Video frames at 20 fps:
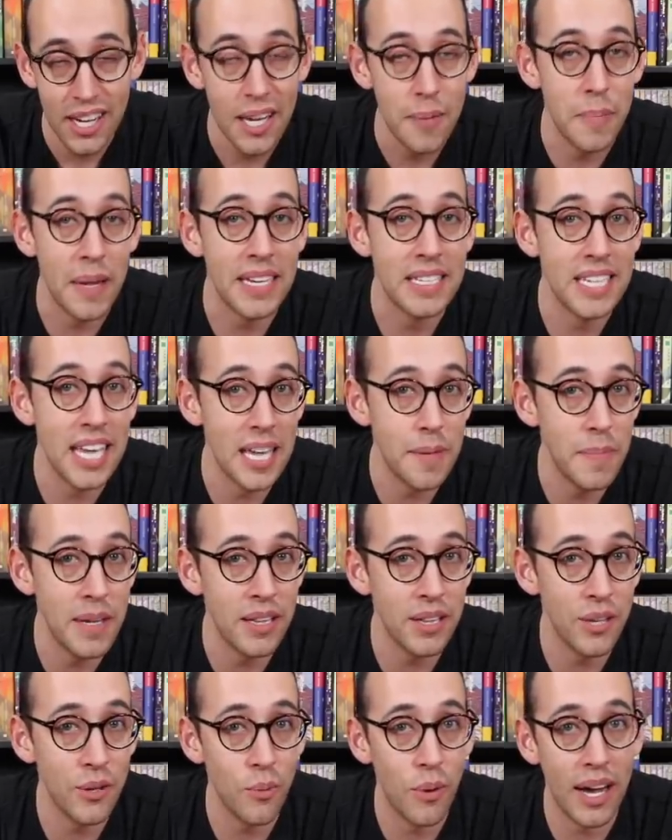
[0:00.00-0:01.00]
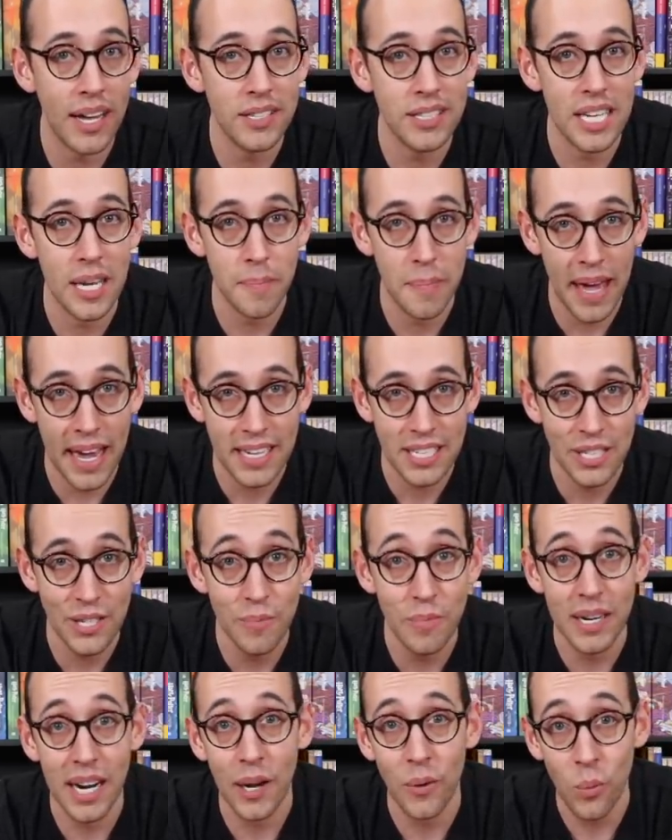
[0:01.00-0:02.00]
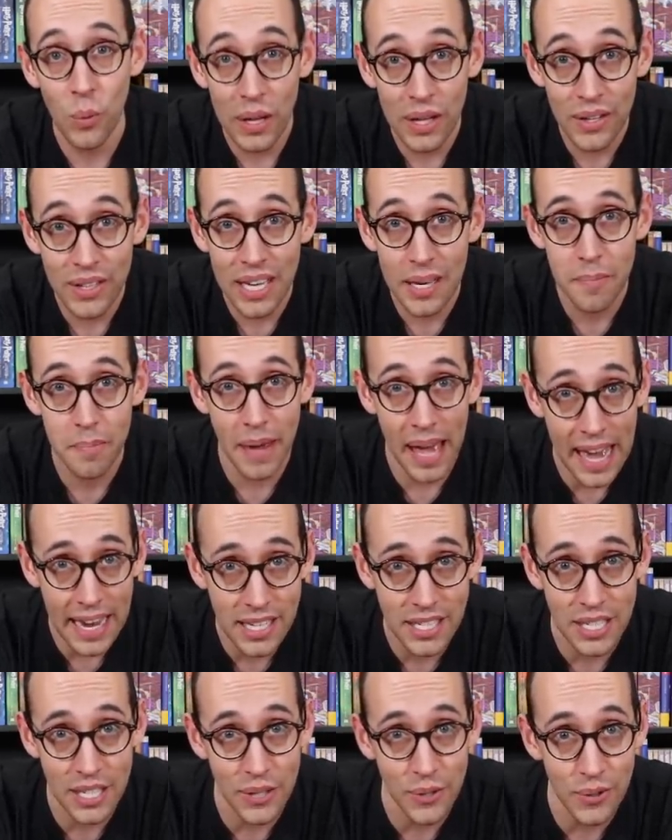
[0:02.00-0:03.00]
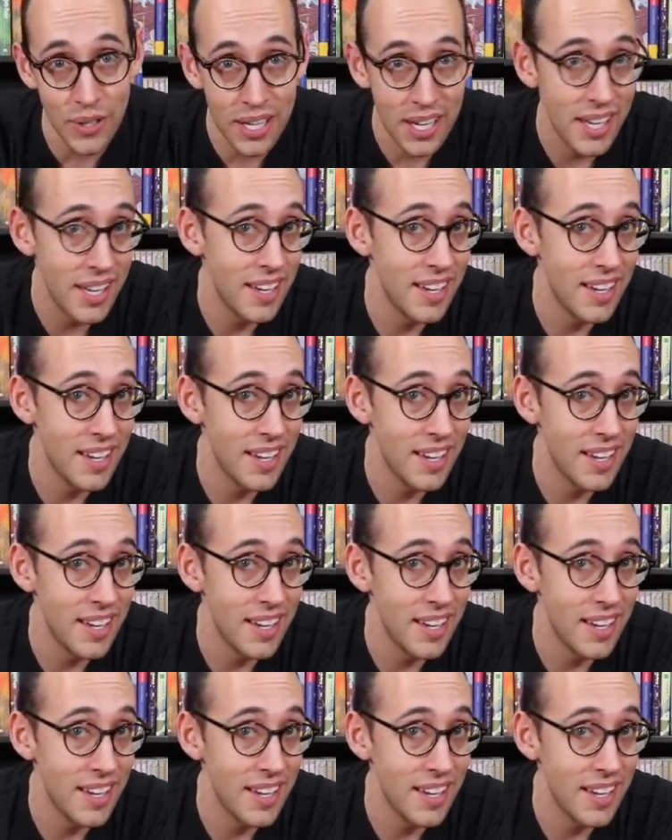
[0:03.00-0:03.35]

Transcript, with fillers: It may take me a little while to get back to you, but I will get back to you.